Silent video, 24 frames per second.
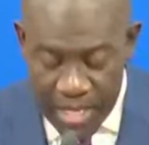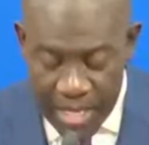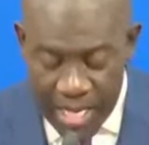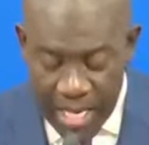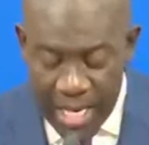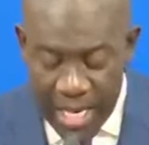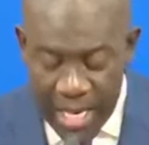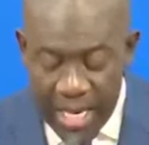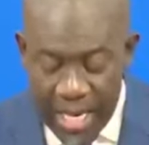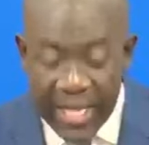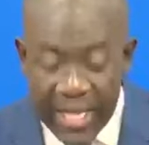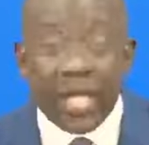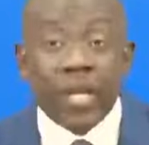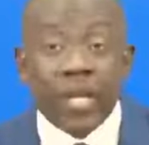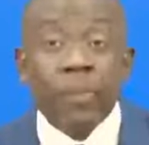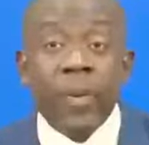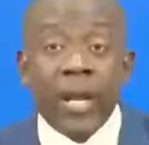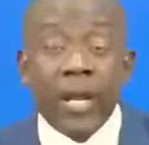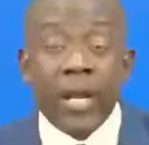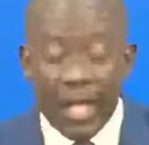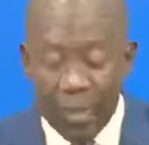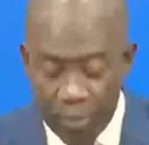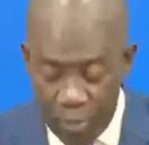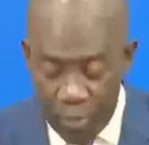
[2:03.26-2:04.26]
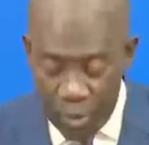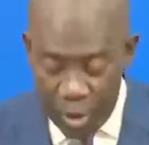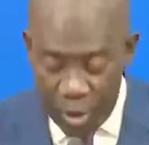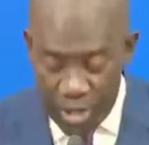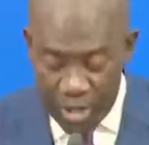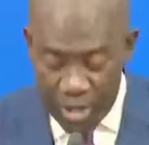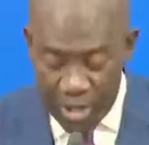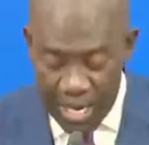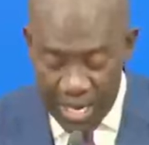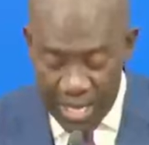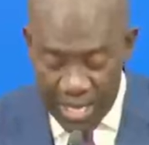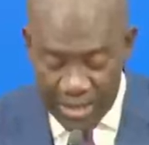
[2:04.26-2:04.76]
the Ghana Independent
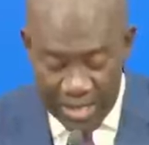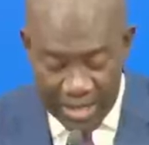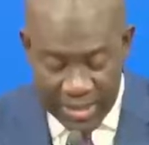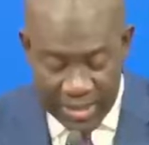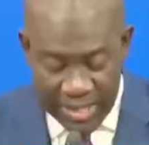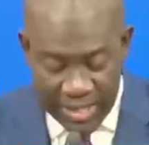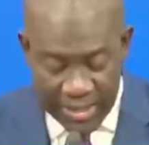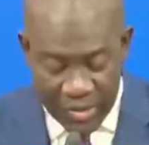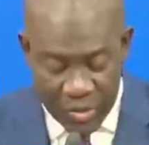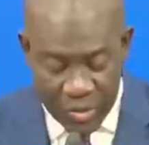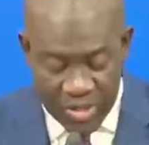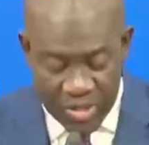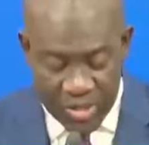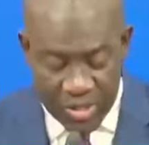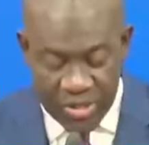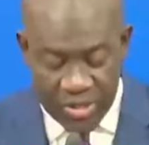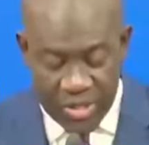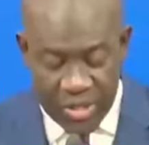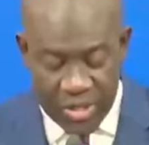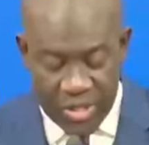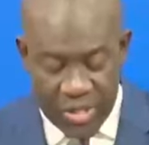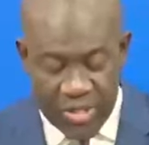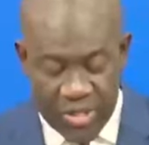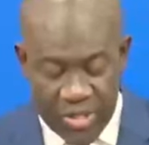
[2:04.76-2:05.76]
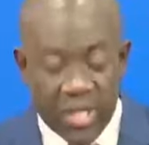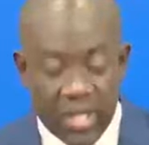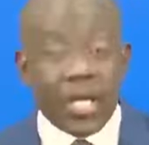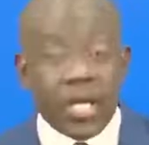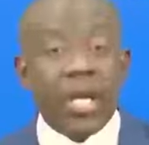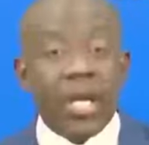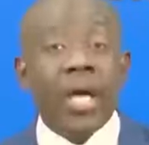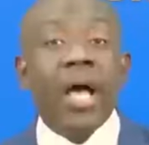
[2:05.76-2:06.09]
Broadcasters Association,